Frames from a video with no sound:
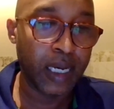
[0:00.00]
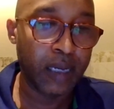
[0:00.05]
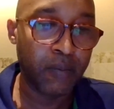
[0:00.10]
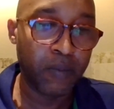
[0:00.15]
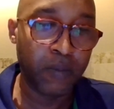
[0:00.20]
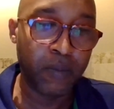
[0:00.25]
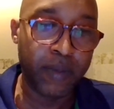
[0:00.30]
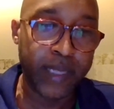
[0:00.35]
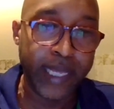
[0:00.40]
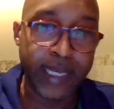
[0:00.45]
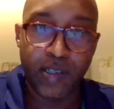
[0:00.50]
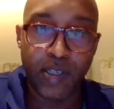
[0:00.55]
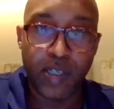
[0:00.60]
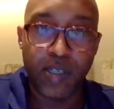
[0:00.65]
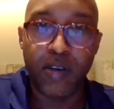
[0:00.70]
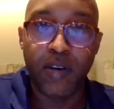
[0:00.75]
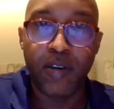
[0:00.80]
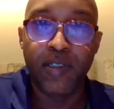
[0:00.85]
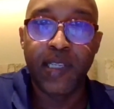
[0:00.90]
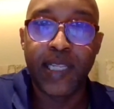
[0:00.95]
These
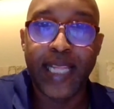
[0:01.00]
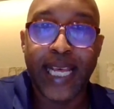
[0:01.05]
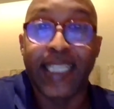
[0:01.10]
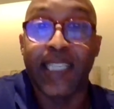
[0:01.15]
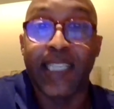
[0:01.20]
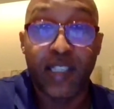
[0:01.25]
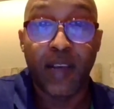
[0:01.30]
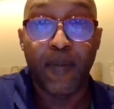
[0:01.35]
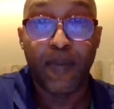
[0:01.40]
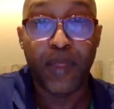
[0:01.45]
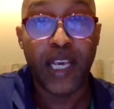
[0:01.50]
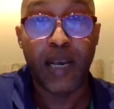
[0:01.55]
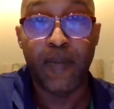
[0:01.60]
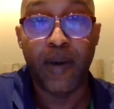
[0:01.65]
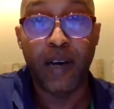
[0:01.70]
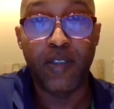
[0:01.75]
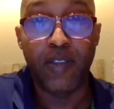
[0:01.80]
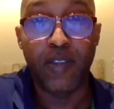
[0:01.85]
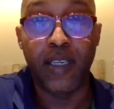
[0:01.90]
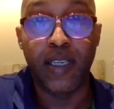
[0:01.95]
schools, they did something
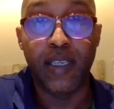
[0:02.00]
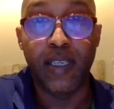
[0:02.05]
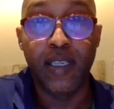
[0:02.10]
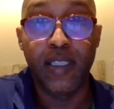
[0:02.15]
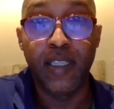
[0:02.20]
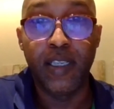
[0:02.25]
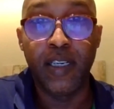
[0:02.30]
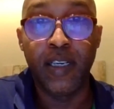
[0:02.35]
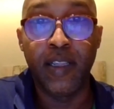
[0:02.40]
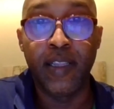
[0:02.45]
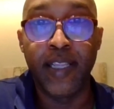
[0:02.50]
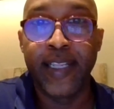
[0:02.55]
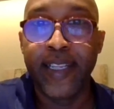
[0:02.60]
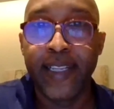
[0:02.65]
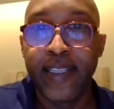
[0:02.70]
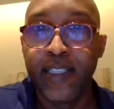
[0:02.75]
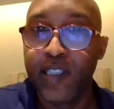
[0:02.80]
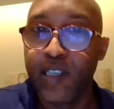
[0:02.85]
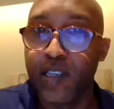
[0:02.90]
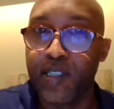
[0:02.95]
about it. They
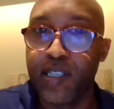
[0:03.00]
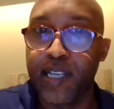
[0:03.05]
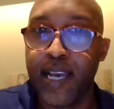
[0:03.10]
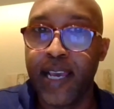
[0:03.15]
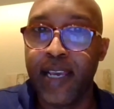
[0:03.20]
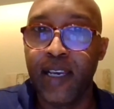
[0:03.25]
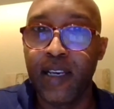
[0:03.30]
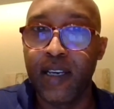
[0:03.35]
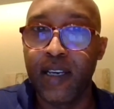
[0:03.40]
didn't just say,